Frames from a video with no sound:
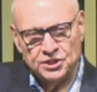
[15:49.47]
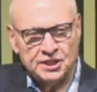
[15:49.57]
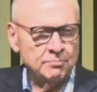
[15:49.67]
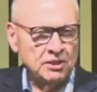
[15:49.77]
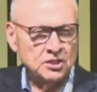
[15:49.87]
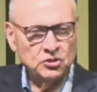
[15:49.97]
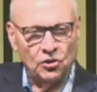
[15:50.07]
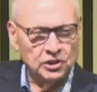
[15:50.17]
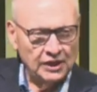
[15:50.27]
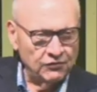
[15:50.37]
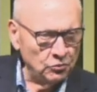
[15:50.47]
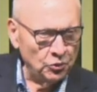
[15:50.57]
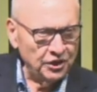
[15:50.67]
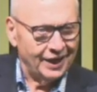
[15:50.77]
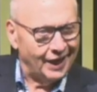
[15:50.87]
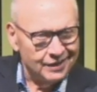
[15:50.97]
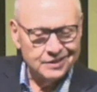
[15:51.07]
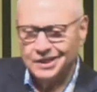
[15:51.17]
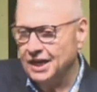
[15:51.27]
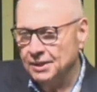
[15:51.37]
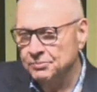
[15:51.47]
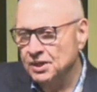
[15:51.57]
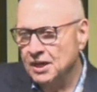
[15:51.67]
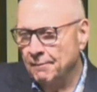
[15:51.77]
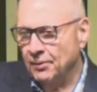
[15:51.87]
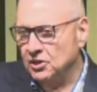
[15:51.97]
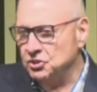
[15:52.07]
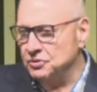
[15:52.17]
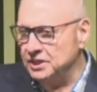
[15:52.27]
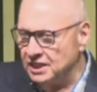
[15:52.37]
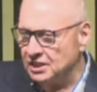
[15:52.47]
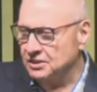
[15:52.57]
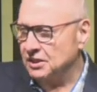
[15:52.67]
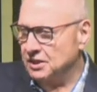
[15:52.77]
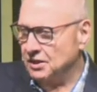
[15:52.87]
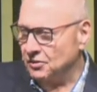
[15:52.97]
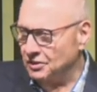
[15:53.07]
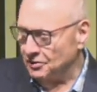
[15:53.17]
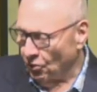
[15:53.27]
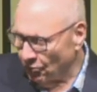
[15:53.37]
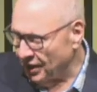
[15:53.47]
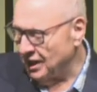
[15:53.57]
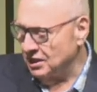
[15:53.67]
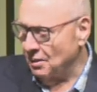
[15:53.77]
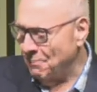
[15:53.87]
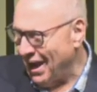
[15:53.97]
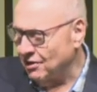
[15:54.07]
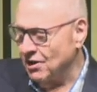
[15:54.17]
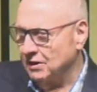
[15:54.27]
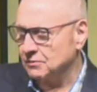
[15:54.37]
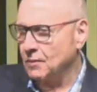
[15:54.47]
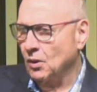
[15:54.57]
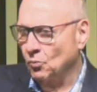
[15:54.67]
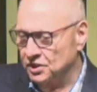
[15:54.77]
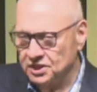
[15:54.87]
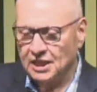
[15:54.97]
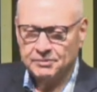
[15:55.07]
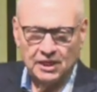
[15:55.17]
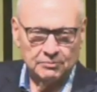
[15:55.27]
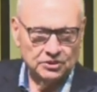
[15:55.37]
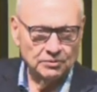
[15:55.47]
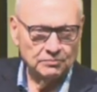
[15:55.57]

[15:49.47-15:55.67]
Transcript: And sometimes God will give you the word ahead of time because you need it already in the background when the time comes.